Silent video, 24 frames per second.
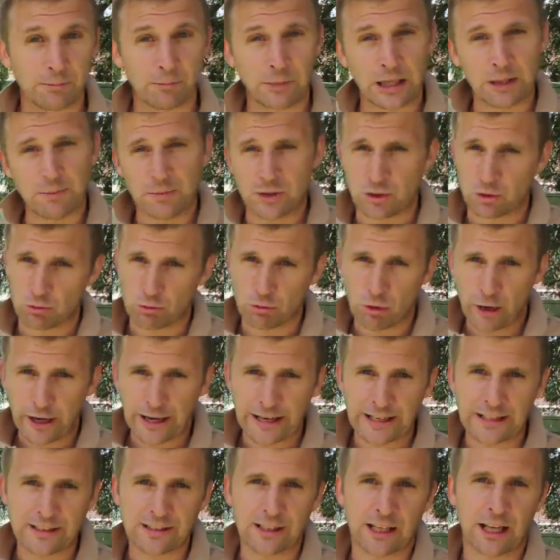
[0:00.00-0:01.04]
maybe it's
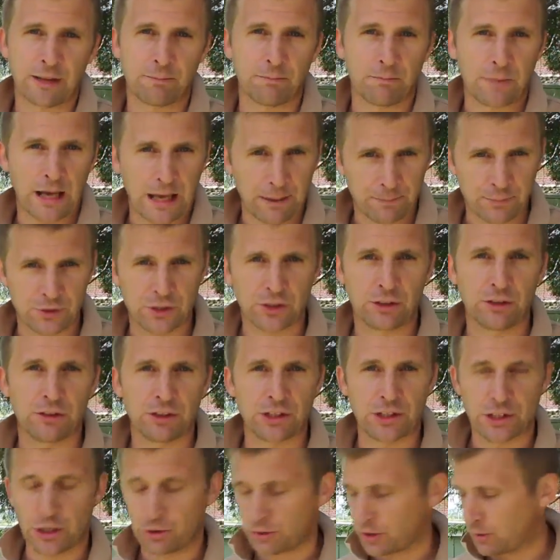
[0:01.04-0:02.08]
rained and I'm absolutely
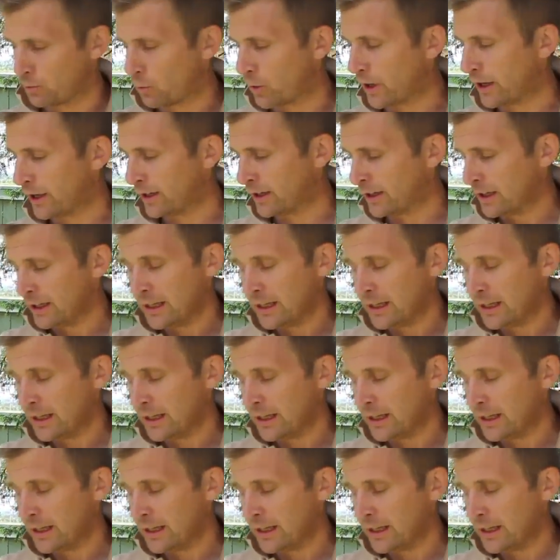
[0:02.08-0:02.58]
soaking wet,